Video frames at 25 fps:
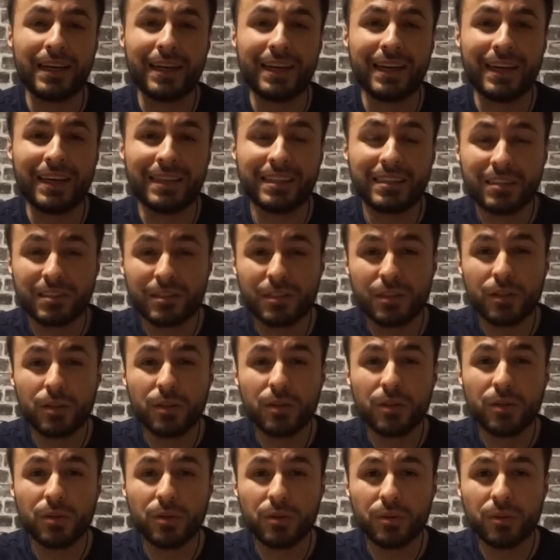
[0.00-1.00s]
gets to
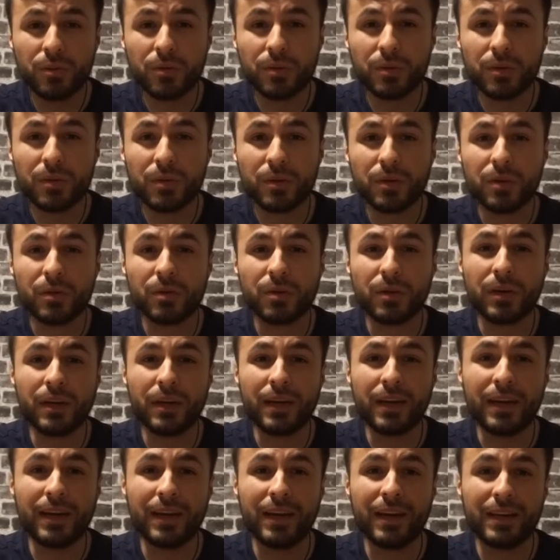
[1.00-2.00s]
you,
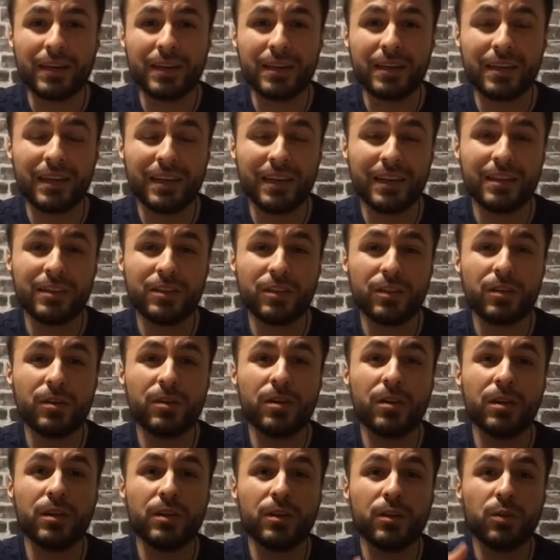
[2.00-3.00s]
it could
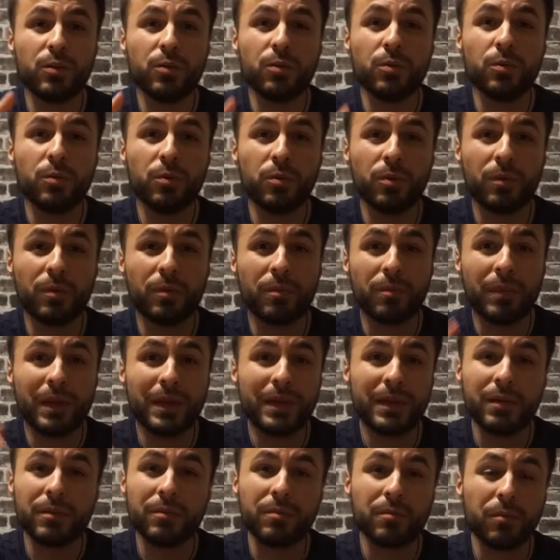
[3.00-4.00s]
hinder you
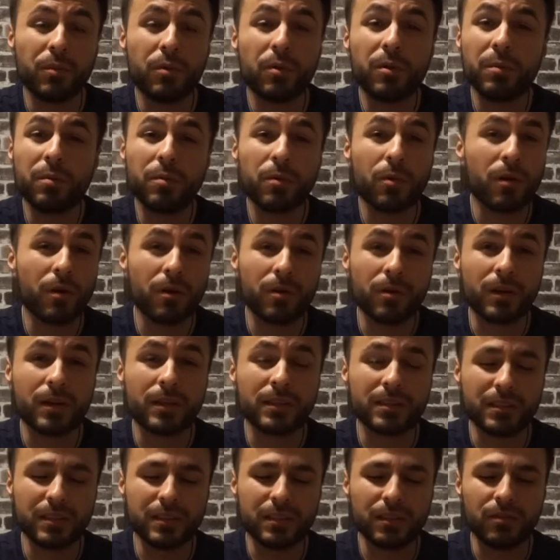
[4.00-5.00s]
making more
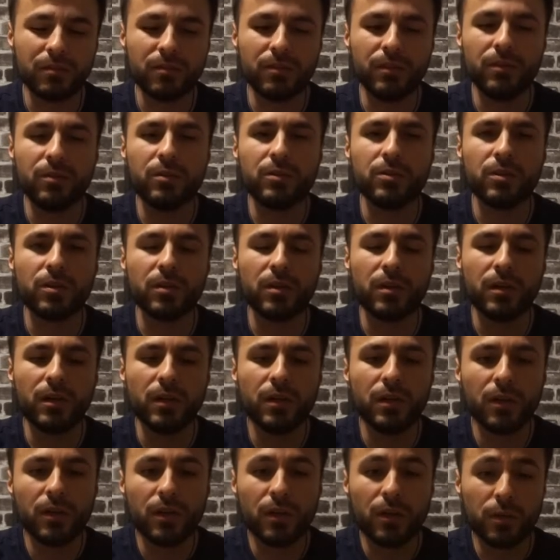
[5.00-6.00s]
progress in the future.
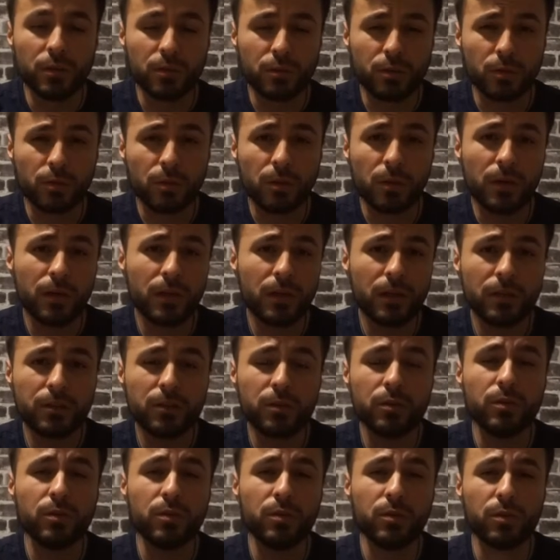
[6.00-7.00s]
So learning
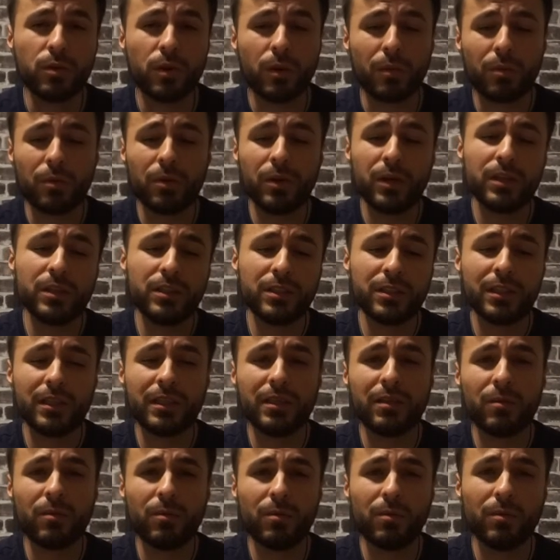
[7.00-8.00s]
to appreciate